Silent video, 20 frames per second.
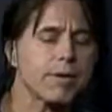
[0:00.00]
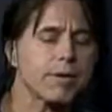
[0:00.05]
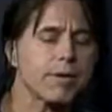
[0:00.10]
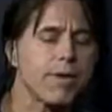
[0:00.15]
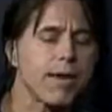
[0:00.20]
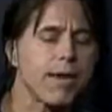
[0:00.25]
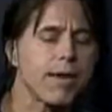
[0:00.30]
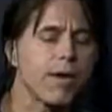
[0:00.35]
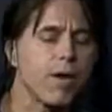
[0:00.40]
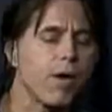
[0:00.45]

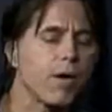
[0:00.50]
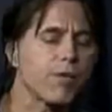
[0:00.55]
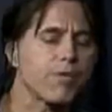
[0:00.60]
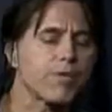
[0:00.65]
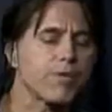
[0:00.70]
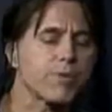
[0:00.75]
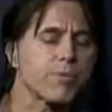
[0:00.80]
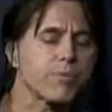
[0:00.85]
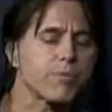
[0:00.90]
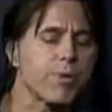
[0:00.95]
and all of
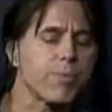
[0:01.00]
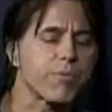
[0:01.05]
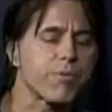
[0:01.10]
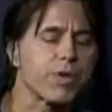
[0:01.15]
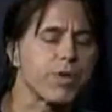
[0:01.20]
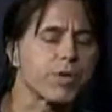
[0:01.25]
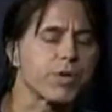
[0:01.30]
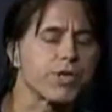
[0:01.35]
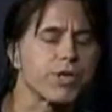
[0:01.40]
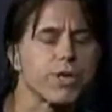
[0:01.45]
this
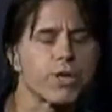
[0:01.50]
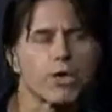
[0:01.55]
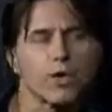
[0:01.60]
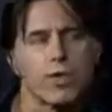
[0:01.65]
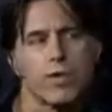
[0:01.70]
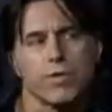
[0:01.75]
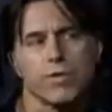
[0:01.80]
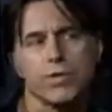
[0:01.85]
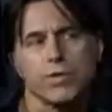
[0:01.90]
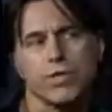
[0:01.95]
preparation and
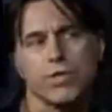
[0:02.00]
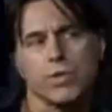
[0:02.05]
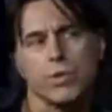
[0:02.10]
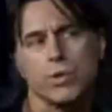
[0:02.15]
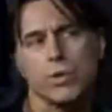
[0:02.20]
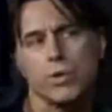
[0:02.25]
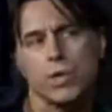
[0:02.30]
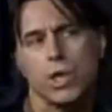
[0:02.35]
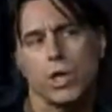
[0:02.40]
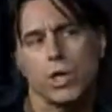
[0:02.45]
all of this
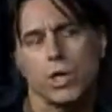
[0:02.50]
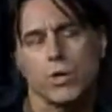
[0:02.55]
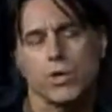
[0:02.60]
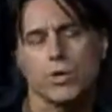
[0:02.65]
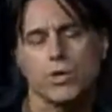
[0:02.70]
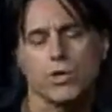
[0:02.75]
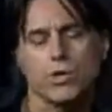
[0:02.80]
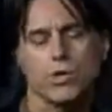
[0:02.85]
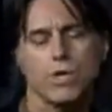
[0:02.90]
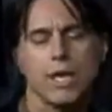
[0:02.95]
school
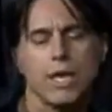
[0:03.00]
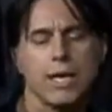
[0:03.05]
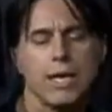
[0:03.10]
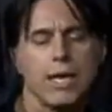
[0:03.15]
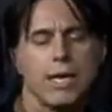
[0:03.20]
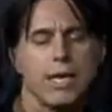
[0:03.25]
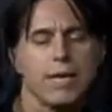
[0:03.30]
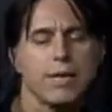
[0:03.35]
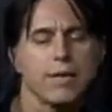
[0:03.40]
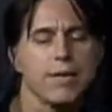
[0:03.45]
closures,
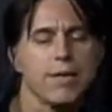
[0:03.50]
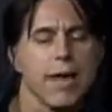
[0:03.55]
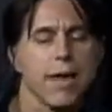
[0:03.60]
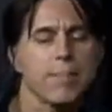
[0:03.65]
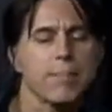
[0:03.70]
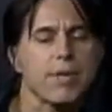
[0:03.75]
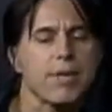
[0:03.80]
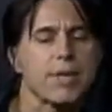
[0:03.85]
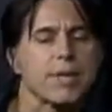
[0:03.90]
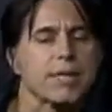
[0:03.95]
it's not
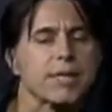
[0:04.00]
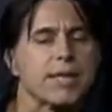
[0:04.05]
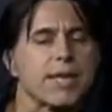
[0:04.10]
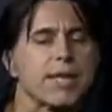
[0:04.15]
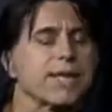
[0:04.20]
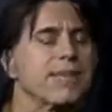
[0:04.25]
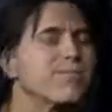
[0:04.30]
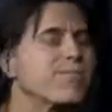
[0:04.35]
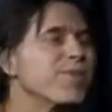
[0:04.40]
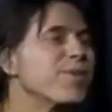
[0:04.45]
because they
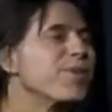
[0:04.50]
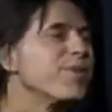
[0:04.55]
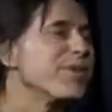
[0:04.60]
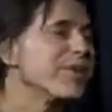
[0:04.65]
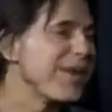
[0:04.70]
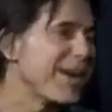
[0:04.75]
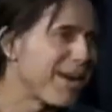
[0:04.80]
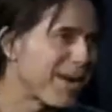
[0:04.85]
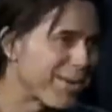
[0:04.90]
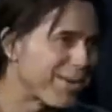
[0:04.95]

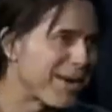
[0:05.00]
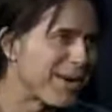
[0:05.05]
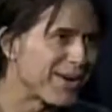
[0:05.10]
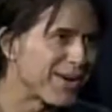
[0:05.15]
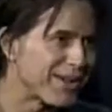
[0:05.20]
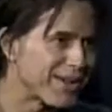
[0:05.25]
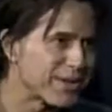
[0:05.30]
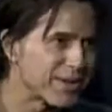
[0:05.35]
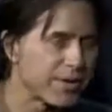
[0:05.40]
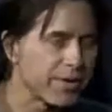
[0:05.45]
care about our
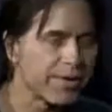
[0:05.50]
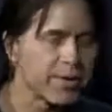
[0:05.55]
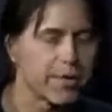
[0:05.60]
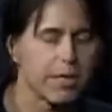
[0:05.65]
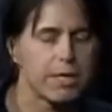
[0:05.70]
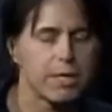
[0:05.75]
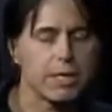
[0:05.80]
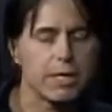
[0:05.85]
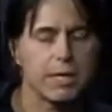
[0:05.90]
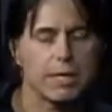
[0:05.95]

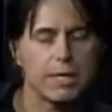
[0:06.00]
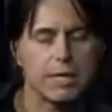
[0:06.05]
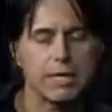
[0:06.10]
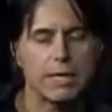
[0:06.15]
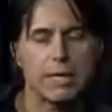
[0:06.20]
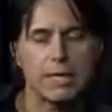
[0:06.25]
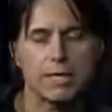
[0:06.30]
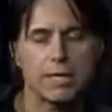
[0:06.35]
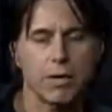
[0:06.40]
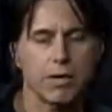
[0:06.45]
safety.
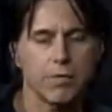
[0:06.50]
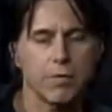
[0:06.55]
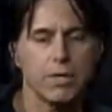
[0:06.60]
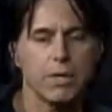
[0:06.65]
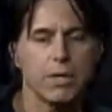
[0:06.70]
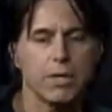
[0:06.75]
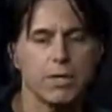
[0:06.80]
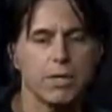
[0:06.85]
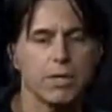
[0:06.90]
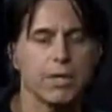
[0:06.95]
They don't.
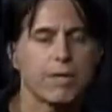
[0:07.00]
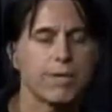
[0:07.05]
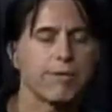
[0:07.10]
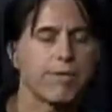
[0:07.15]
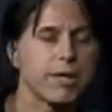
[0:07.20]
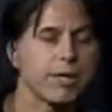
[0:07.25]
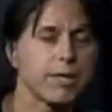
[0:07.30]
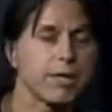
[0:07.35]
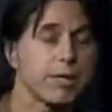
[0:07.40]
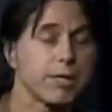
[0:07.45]
In
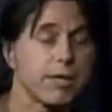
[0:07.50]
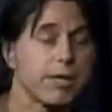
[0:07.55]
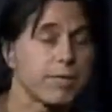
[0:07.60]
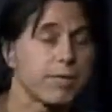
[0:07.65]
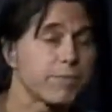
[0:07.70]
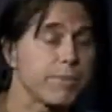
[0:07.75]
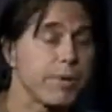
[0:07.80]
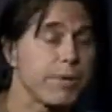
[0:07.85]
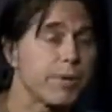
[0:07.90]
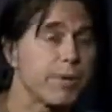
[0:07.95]
fact, they
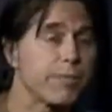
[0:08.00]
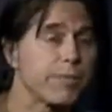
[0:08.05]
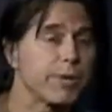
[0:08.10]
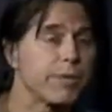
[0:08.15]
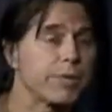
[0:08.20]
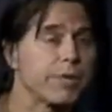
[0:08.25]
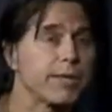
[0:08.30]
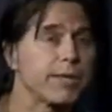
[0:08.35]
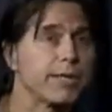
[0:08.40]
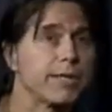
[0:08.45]
speak
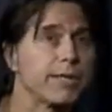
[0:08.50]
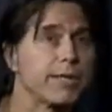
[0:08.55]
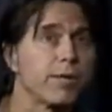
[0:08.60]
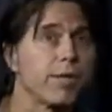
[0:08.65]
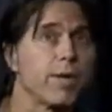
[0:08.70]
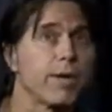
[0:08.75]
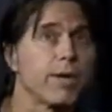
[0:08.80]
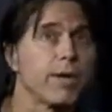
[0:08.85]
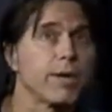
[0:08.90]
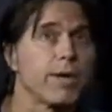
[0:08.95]
openly that they
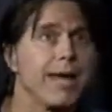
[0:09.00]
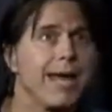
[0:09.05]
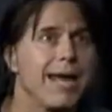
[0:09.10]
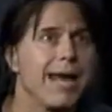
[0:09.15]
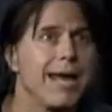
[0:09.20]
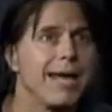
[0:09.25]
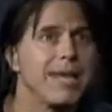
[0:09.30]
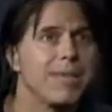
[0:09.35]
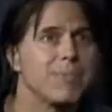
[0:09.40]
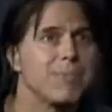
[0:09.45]
want an
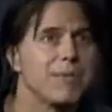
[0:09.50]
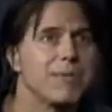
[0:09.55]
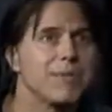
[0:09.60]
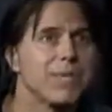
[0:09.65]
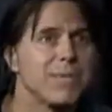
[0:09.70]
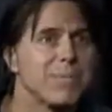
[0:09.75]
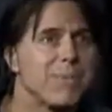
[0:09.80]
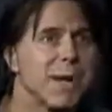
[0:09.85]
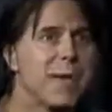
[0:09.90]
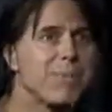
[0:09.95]

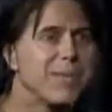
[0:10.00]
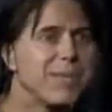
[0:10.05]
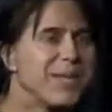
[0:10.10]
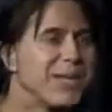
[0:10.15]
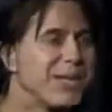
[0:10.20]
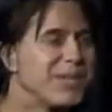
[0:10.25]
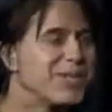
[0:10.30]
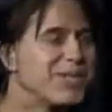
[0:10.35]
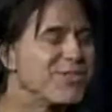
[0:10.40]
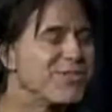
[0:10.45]
80%
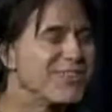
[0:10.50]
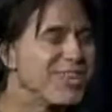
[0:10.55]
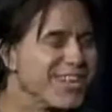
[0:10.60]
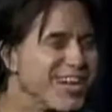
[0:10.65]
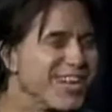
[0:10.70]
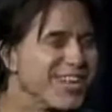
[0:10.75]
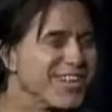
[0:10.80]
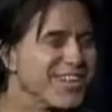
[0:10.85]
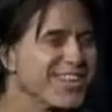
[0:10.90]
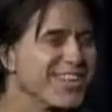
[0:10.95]
population
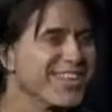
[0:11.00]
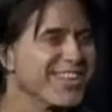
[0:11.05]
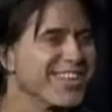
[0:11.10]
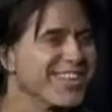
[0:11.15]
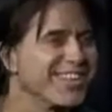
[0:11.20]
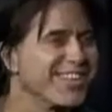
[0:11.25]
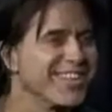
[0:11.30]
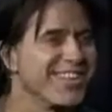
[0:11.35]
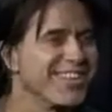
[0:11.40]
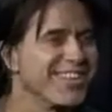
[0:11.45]
reduction. So